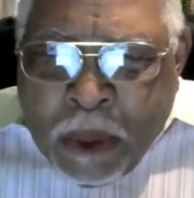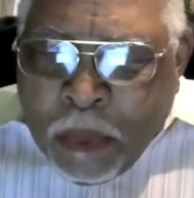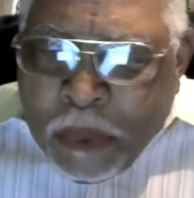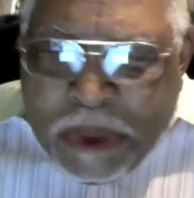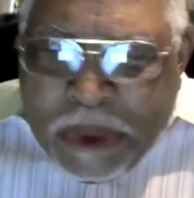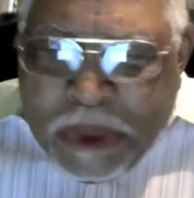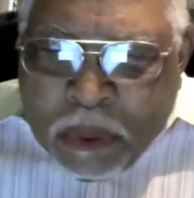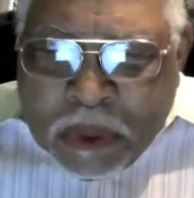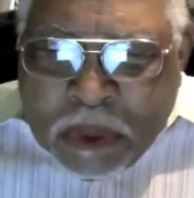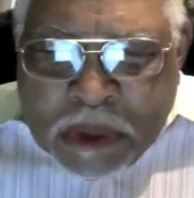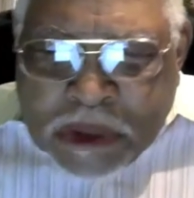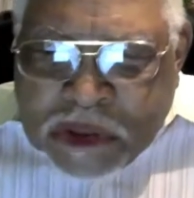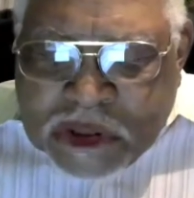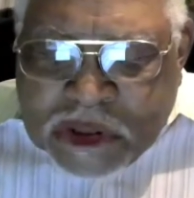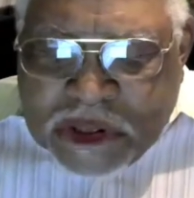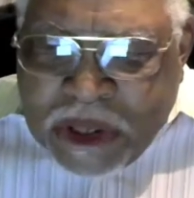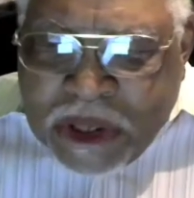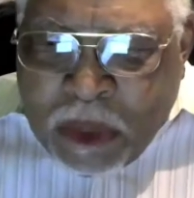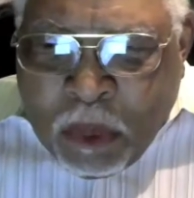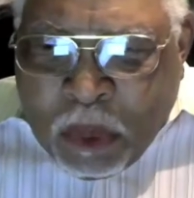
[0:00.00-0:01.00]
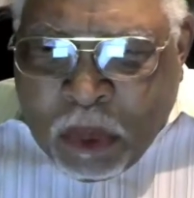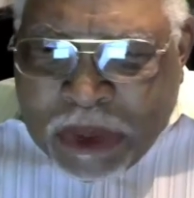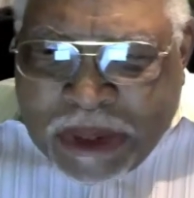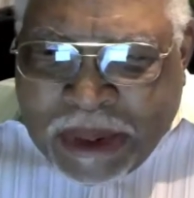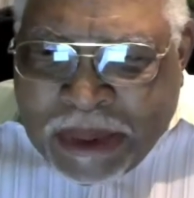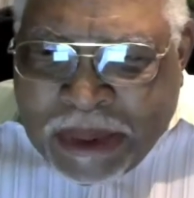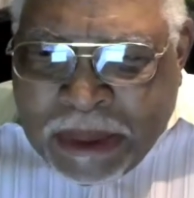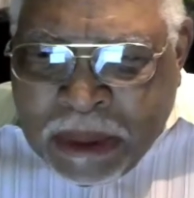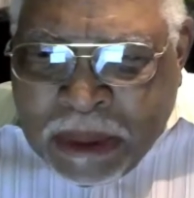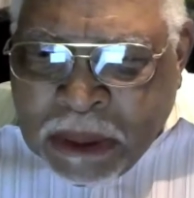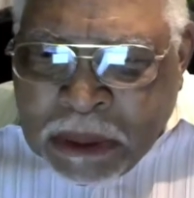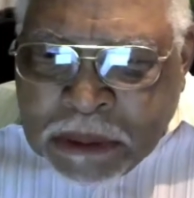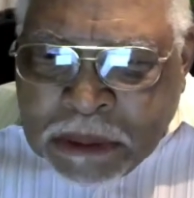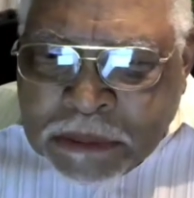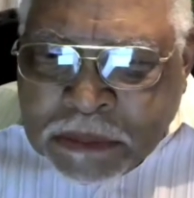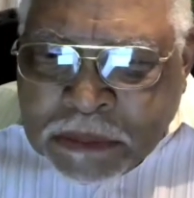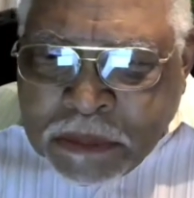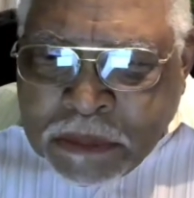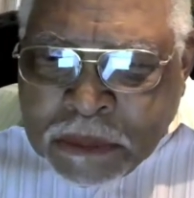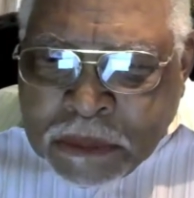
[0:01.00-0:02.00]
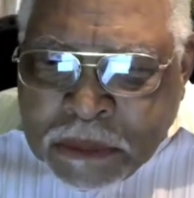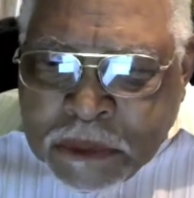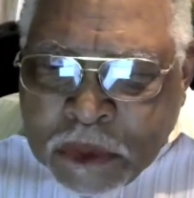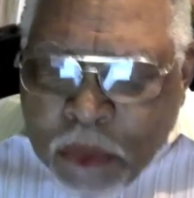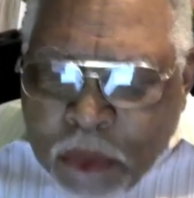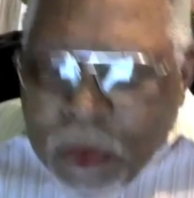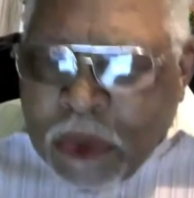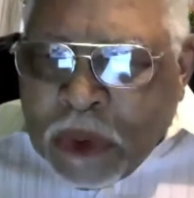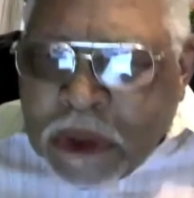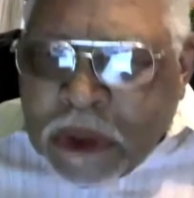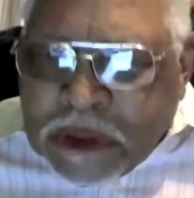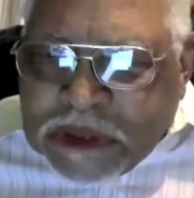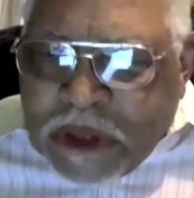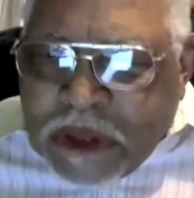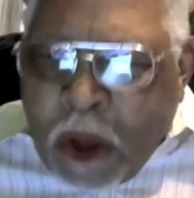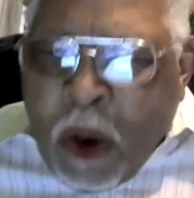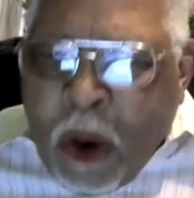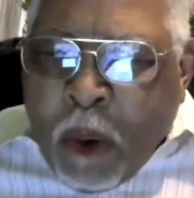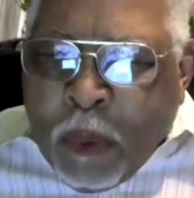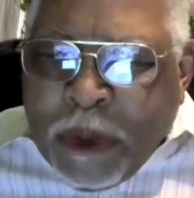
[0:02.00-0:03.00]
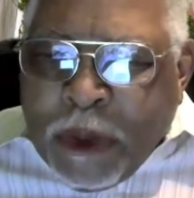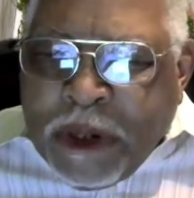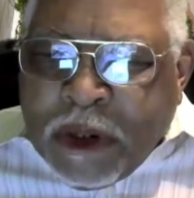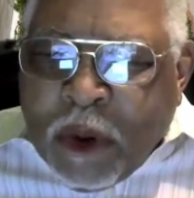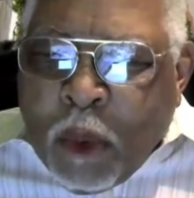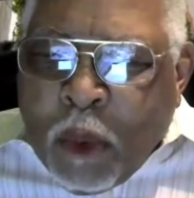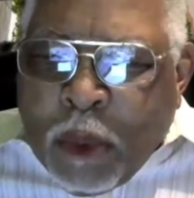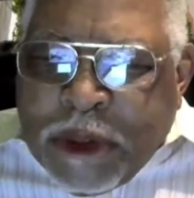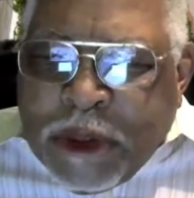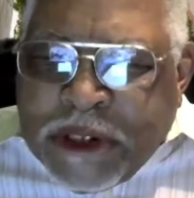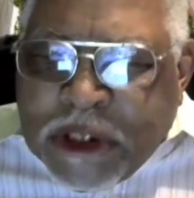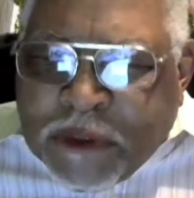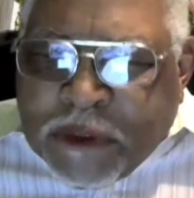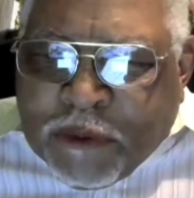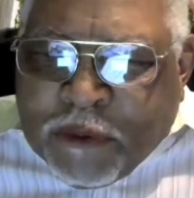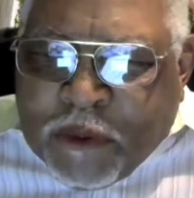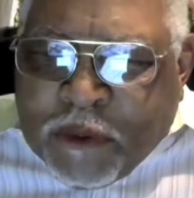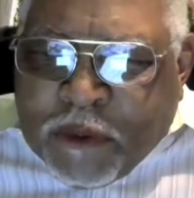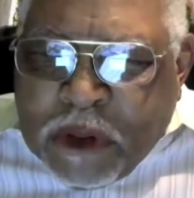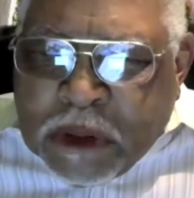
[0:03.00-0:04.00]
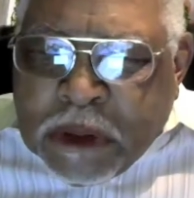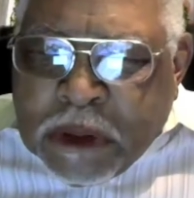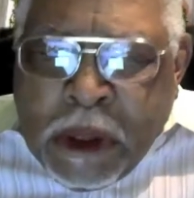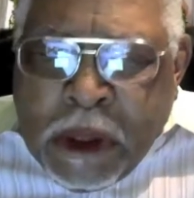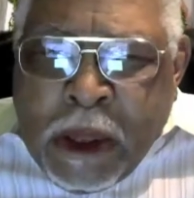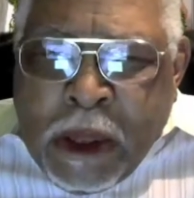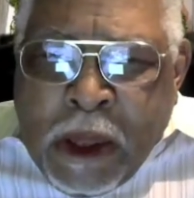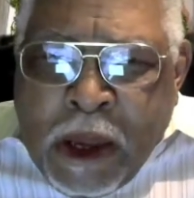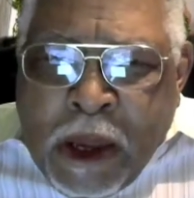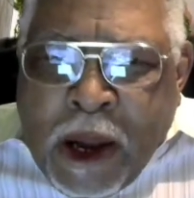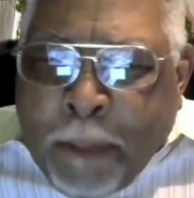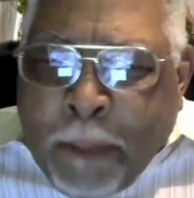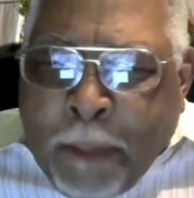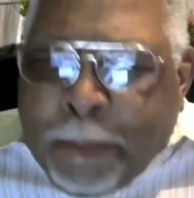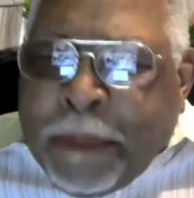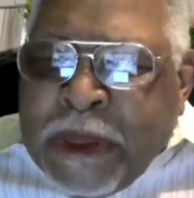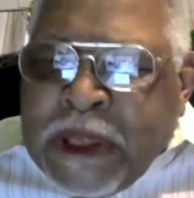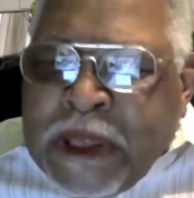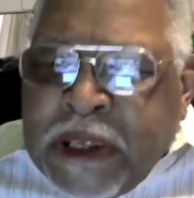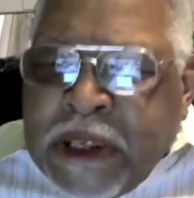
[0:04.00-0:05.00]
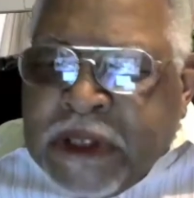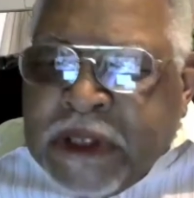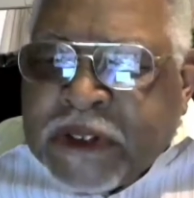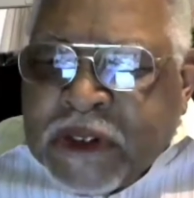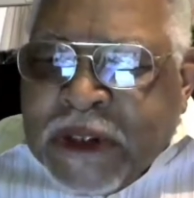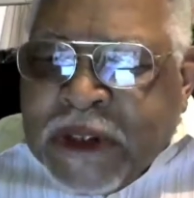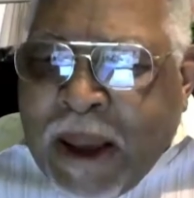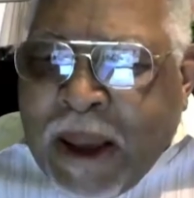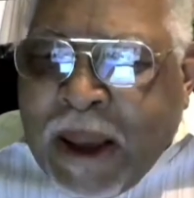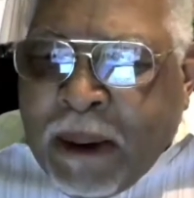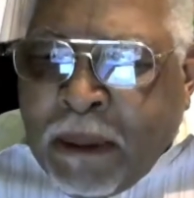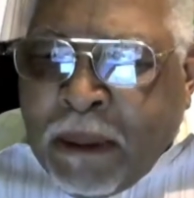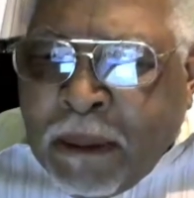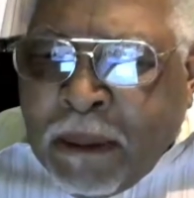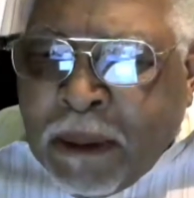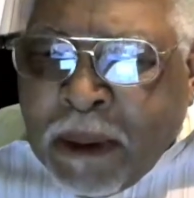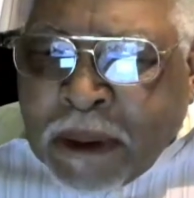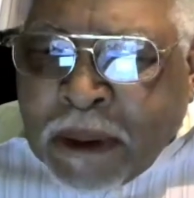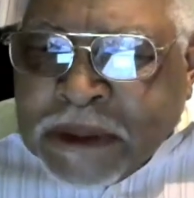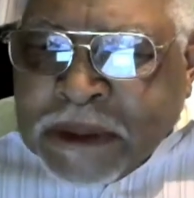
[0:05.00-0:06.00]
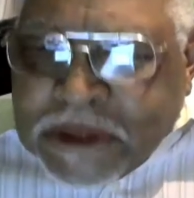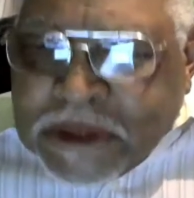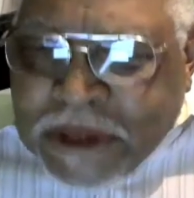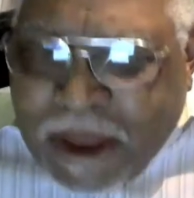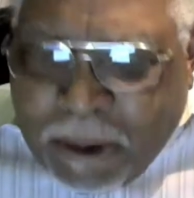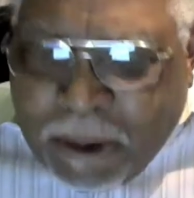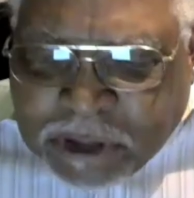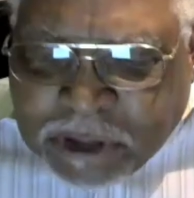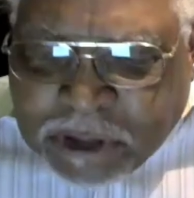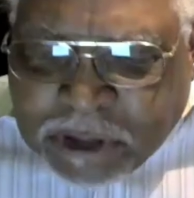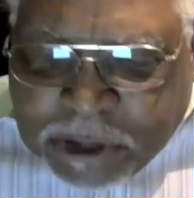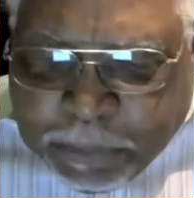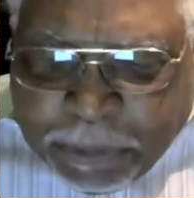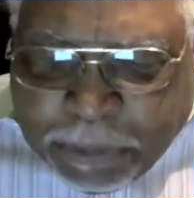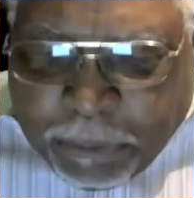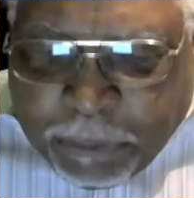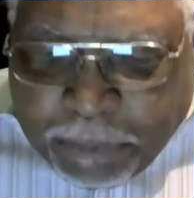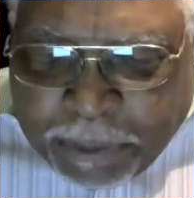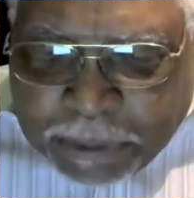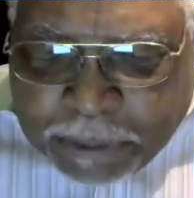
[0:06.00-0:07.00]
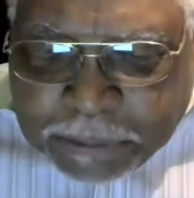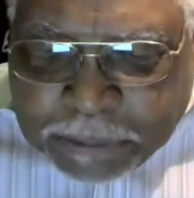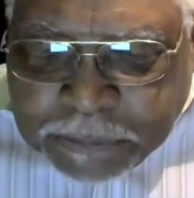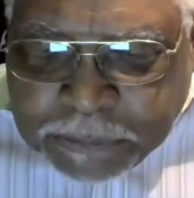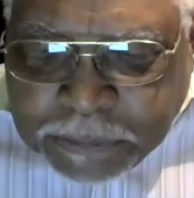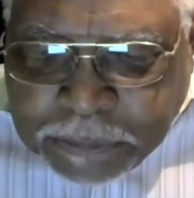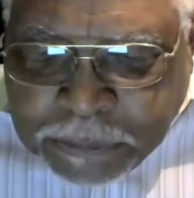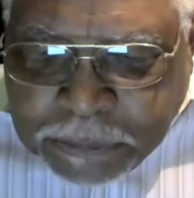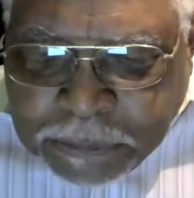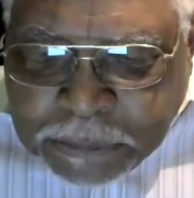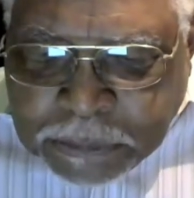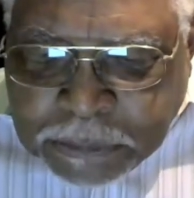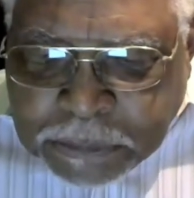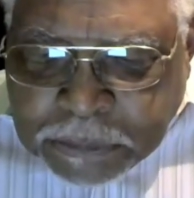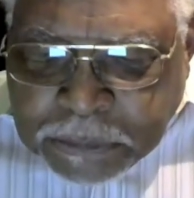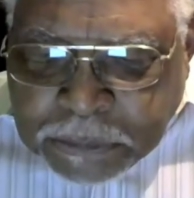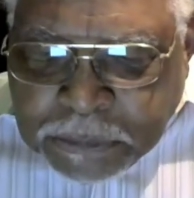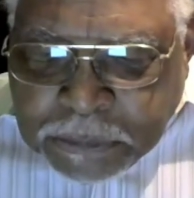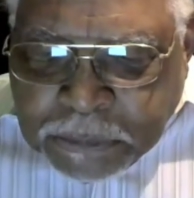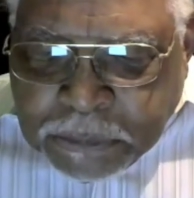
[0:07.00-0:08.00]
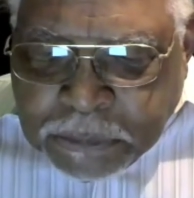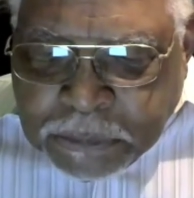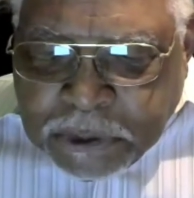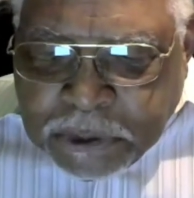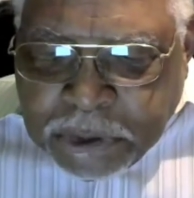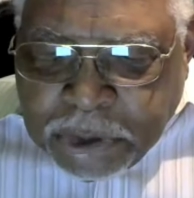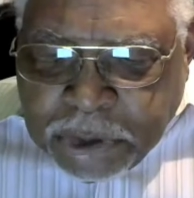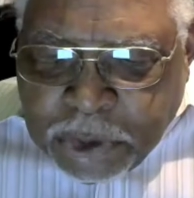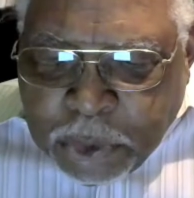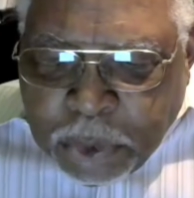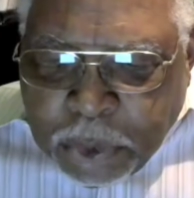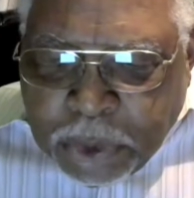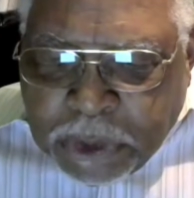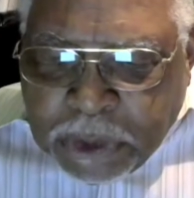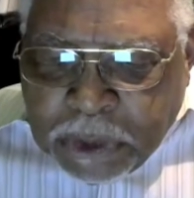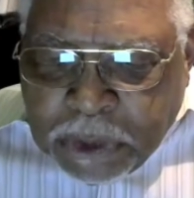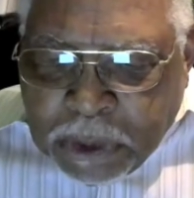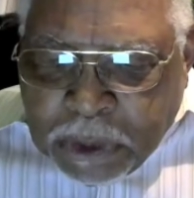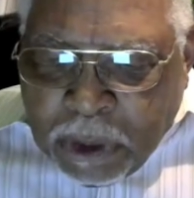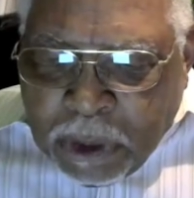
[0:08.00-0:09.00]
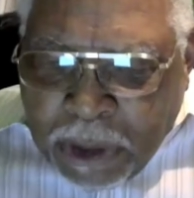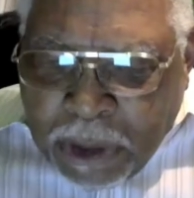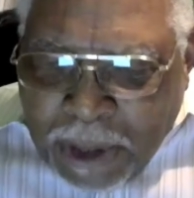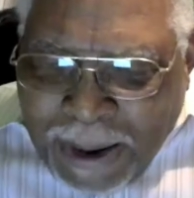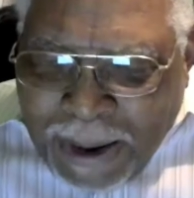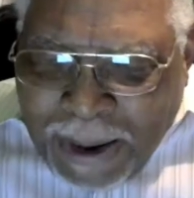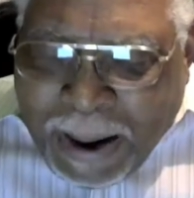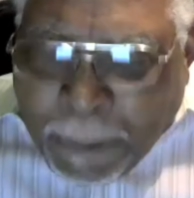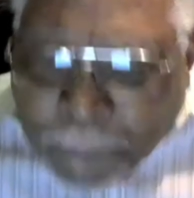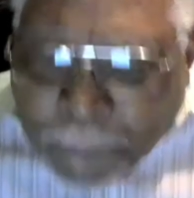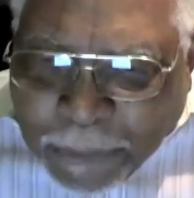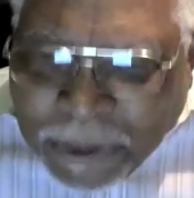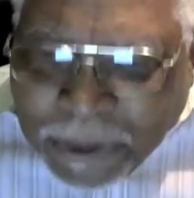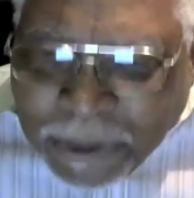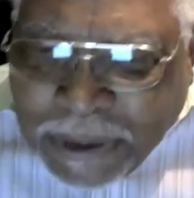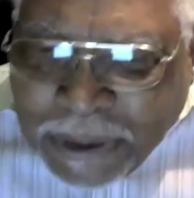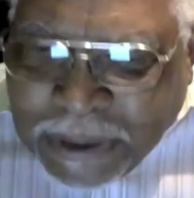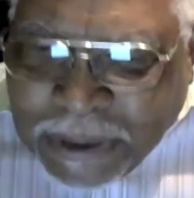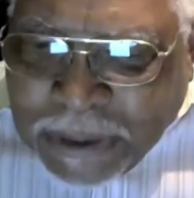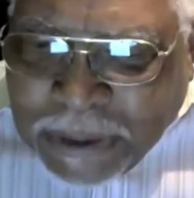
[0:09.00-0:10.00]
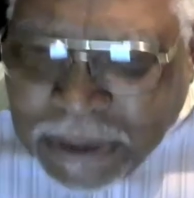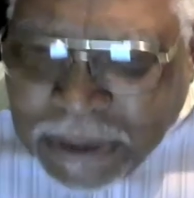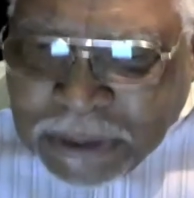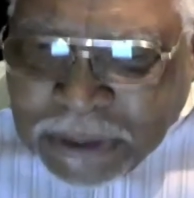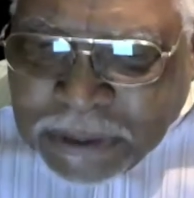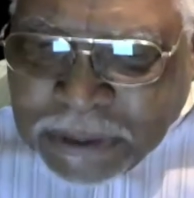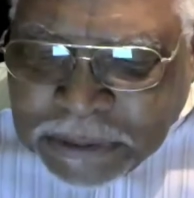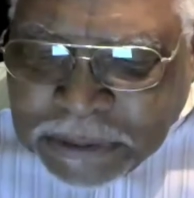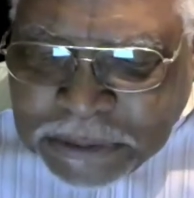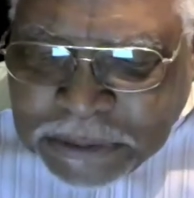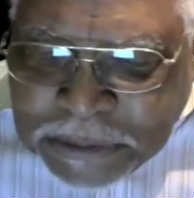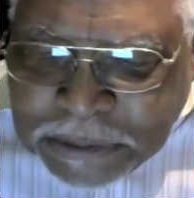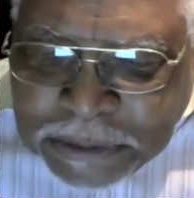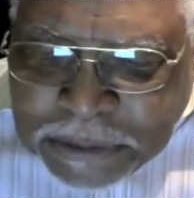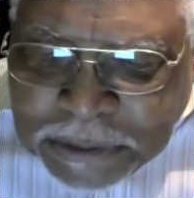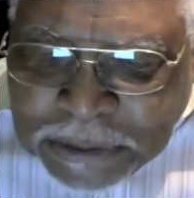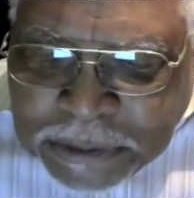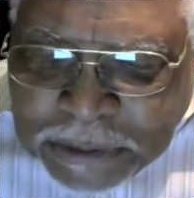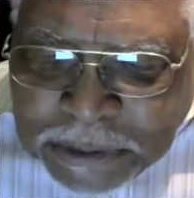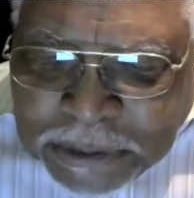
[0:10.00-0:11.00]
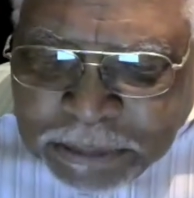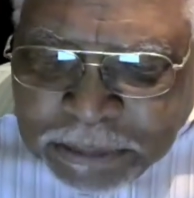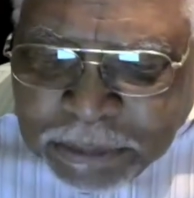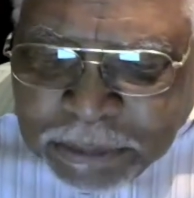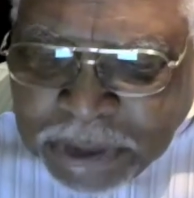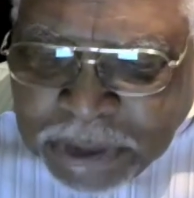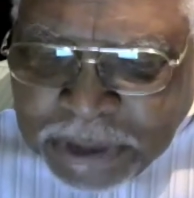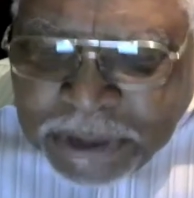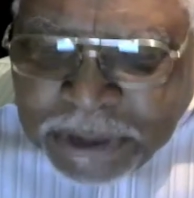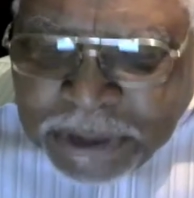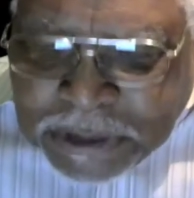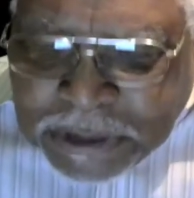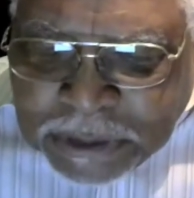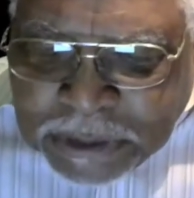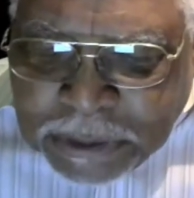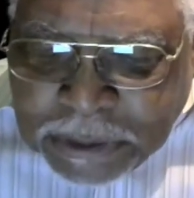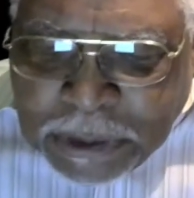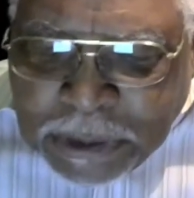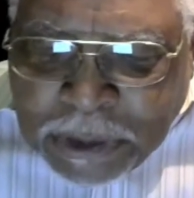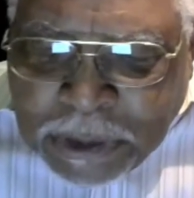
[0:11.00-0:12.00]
we don't understand what that is. We don't understand. All we know, we just feel a peace in our hearts and our spirit. You can apprehend it, but listen,